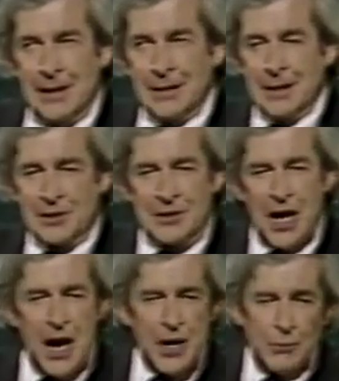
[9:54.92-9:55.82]
other
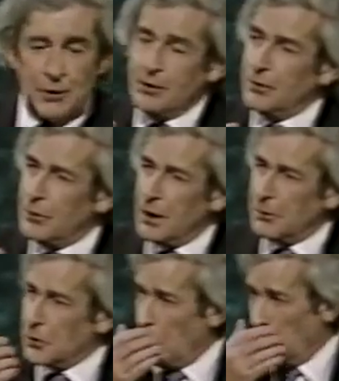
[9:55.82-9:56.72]
side with what I
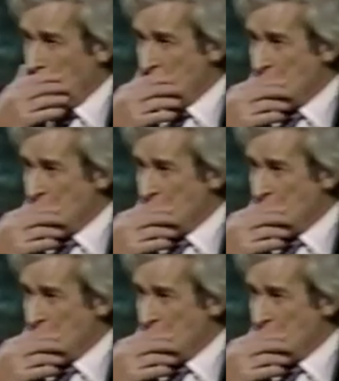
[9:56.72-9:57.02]
would call